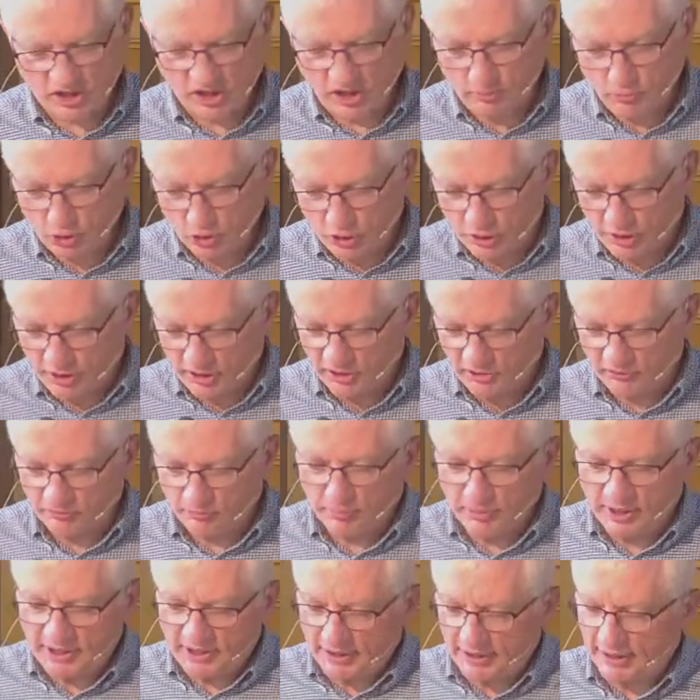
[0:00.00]
community of
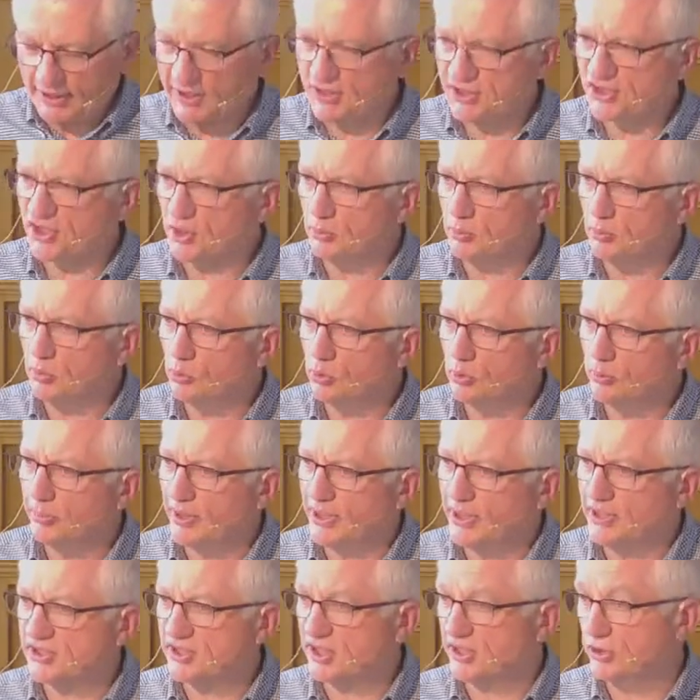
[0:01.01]
Midianites and
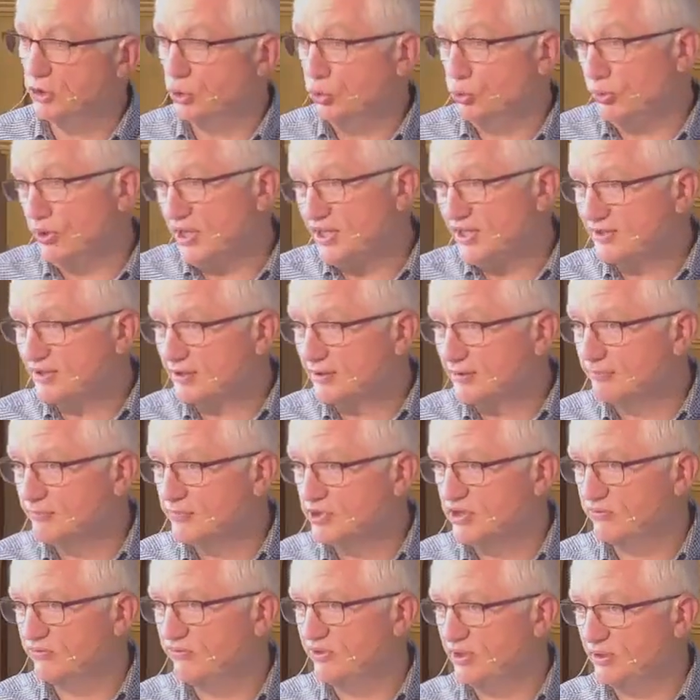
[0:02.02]
Moabites had no reason
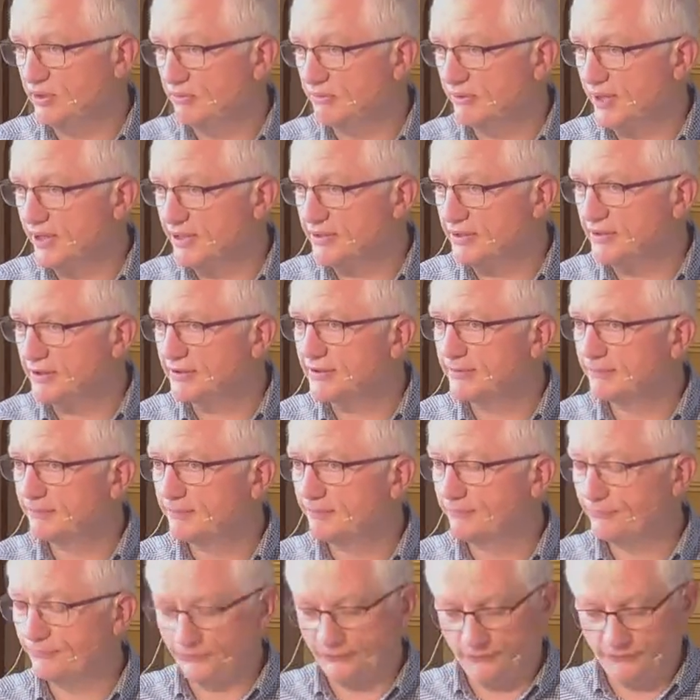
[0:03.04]
to feel threatened.
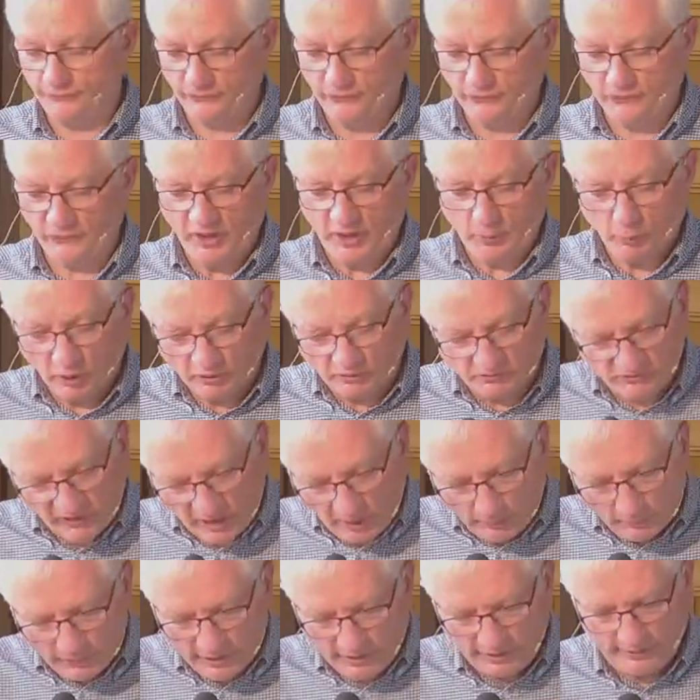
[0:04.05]
They were
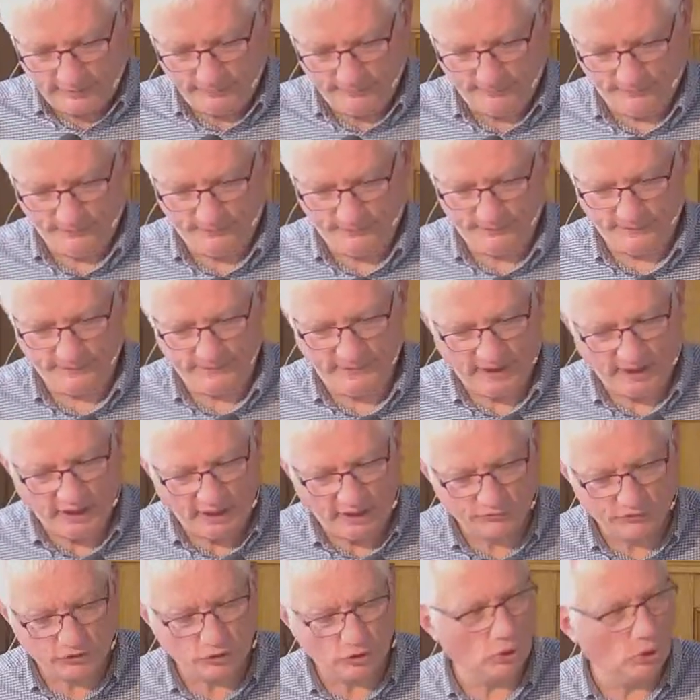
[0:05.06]
family,
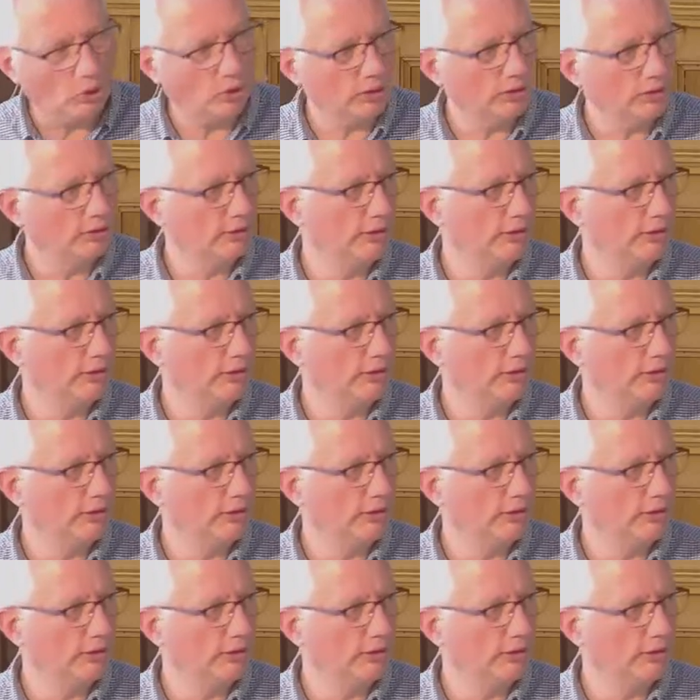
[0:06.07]
after all.